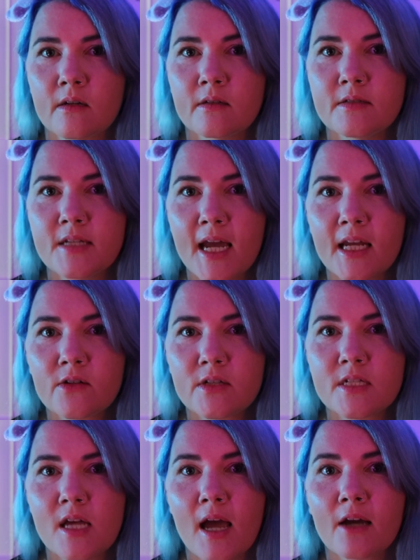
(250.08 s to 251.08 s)
Data
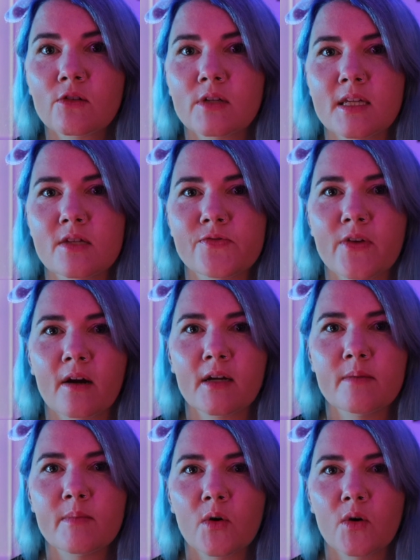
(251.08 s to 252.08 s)
integrity is very
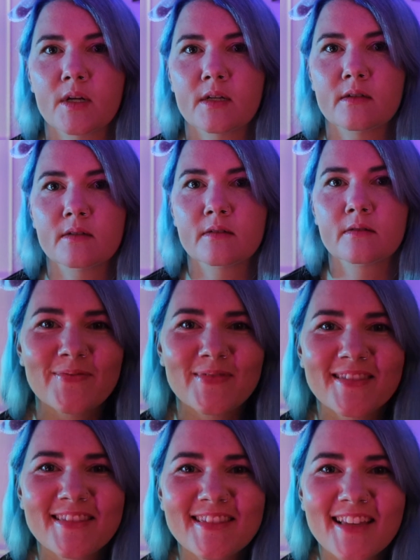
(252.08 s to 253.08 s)
important.
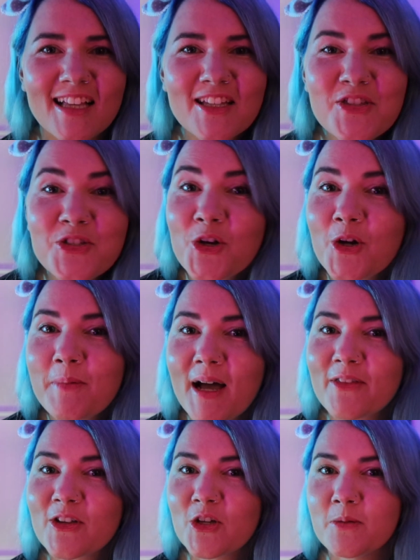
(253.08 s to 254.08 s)
Now let's talk
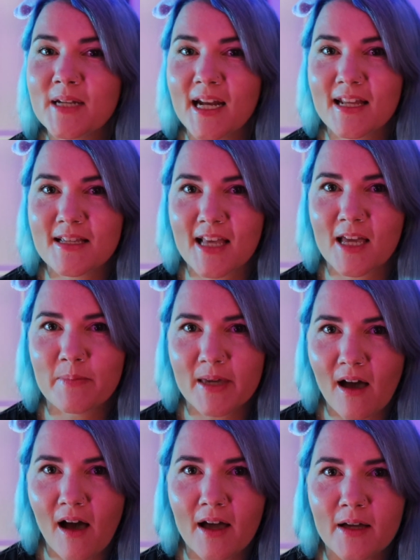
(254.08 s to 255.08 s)
about the Kubernetes
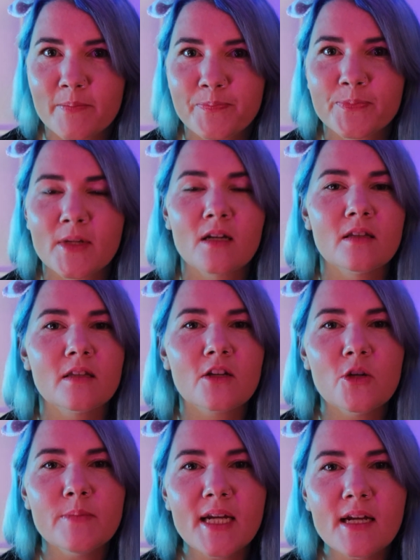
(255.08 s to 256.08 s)
API. The
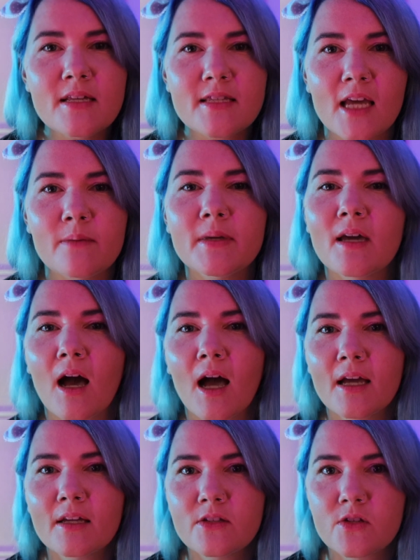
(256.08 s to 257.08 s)
Kubernetes
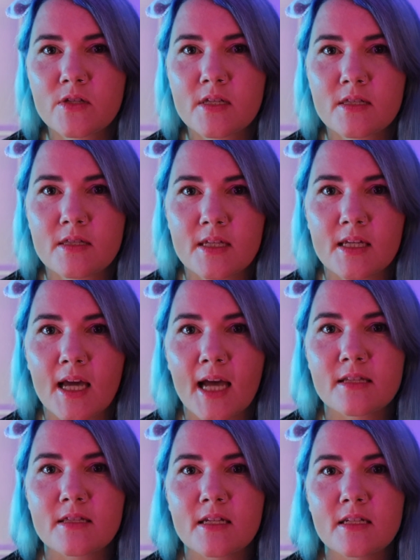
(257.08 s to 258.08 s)
API uses the
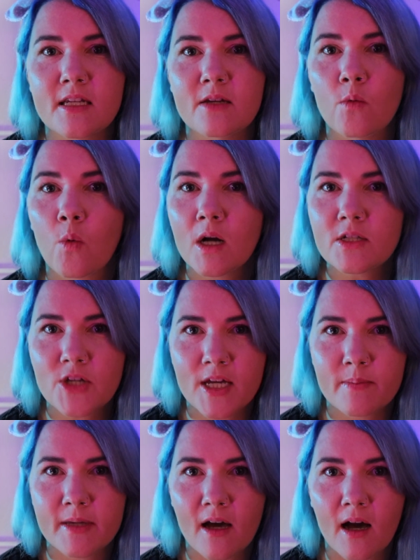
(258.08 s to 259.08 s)
etcd watch
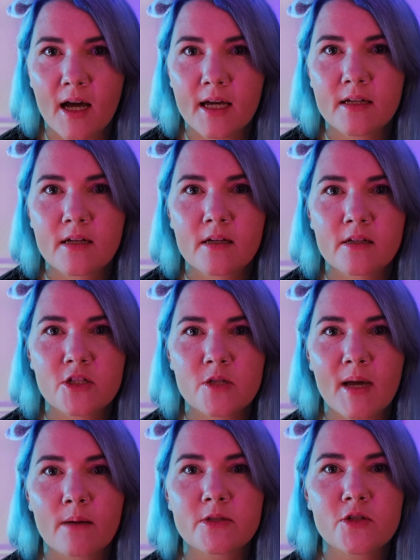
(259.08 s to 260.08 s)
API to
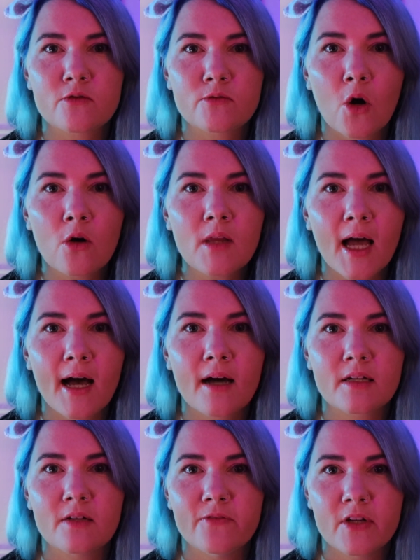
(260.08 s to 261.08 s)
be able to roll
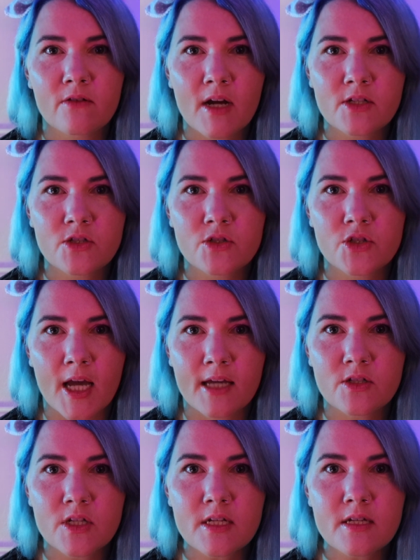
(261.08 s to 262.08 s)
out configuration
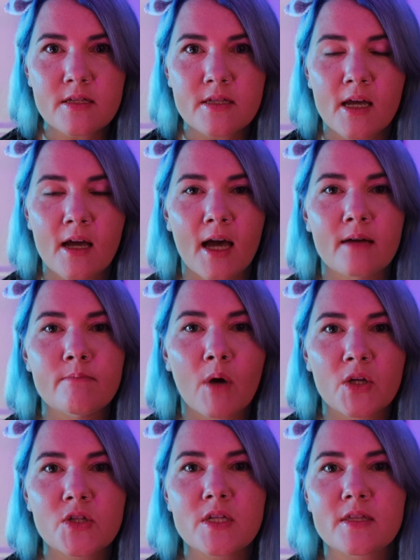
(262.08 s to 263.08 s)
changes and
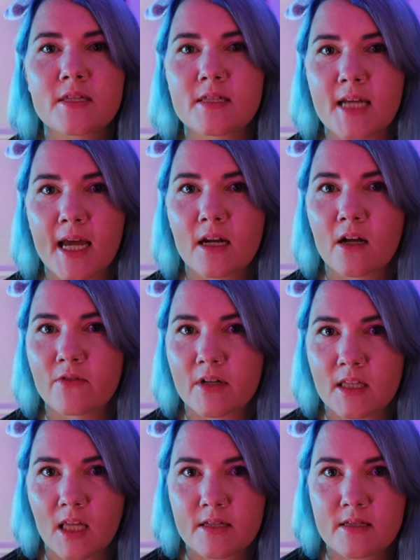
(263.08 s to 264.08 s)
monitor the state of the
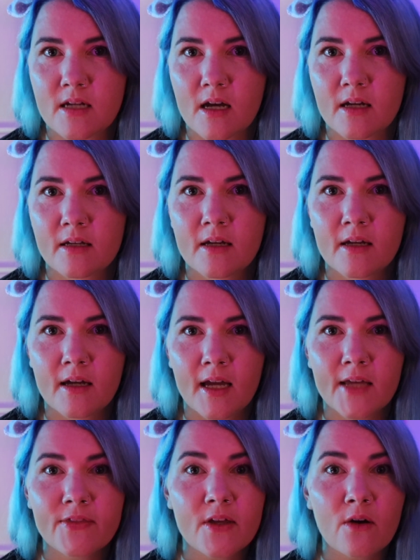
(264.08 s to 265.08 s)
cluster.
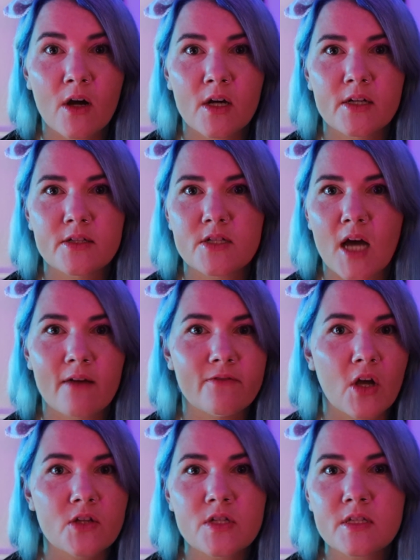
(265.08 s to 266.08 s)
If there are
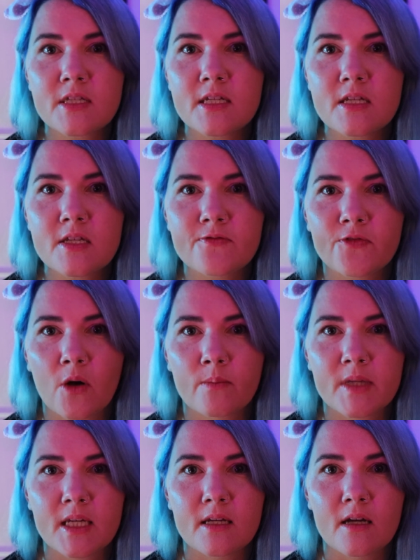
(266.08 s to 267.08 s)
divergences from
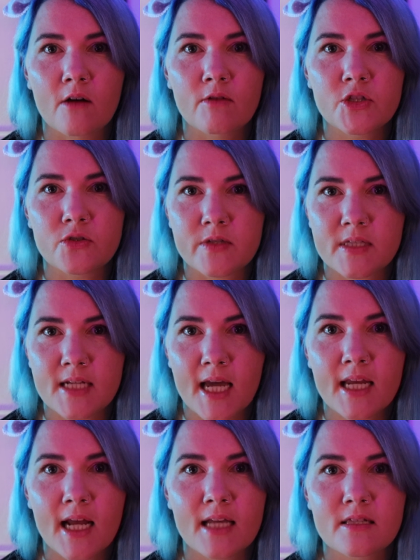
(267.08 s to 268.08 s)
the original
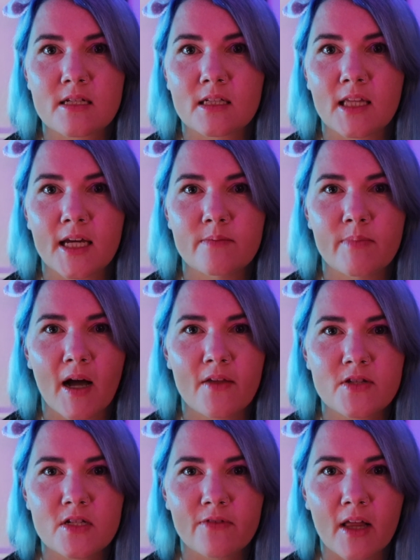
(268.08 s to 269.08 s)
state as declared by
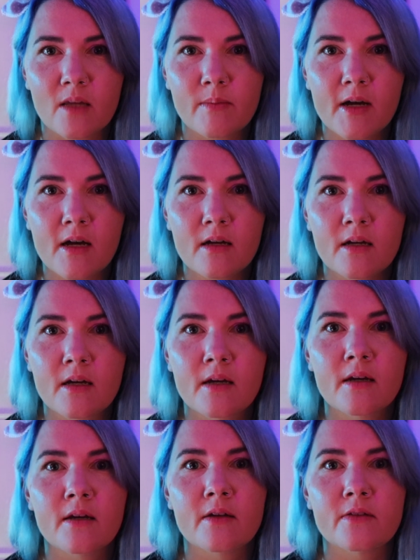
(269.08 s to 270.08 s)
the developer,
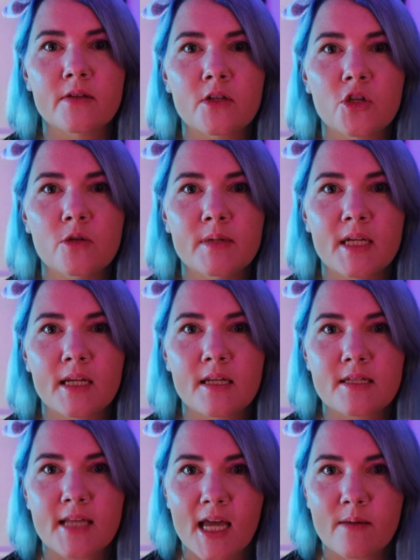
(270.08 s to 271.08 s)
the
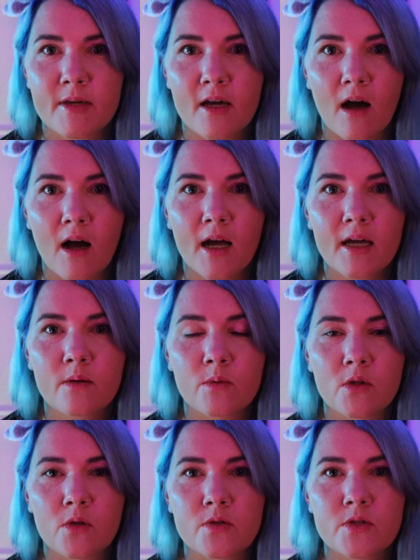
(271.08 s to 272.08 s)
Kubernetes API
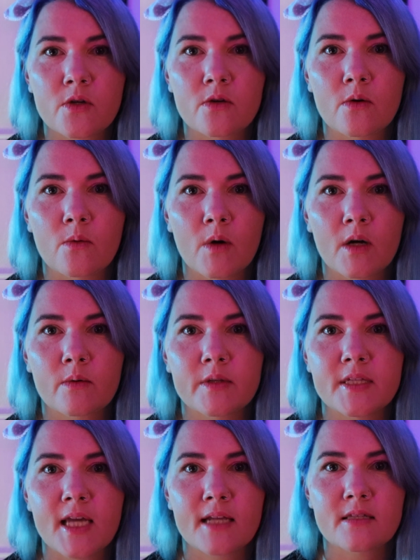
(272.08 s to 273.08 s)
will also work with
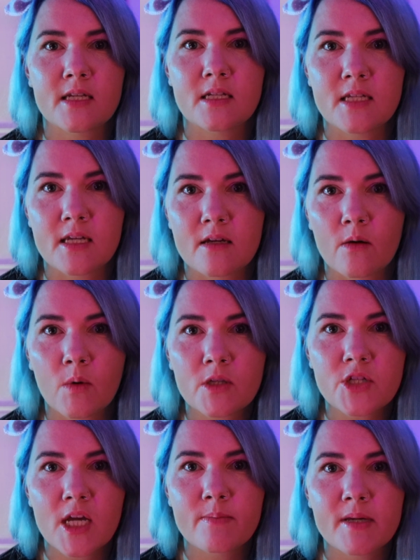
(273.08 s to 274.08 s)
the etcd
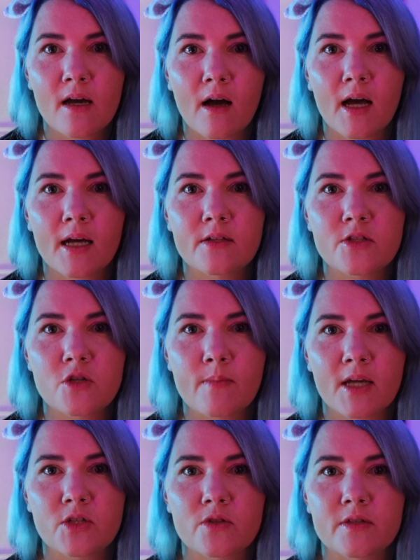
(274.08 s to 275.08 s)
watch API to
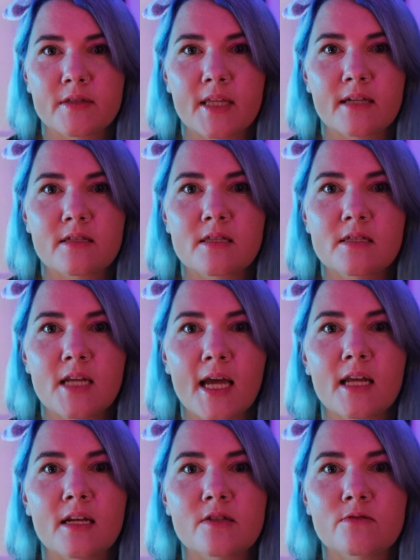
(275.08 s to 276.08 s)
make sure that that
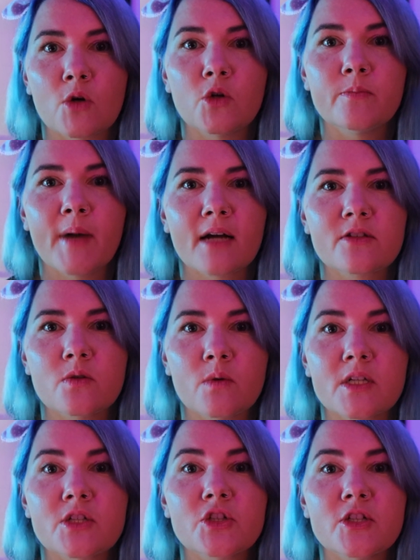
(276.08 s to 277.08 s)
state is rolled back to
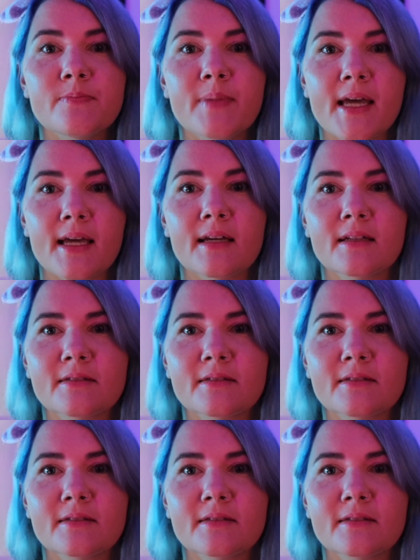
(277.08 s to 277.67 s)
what it should be.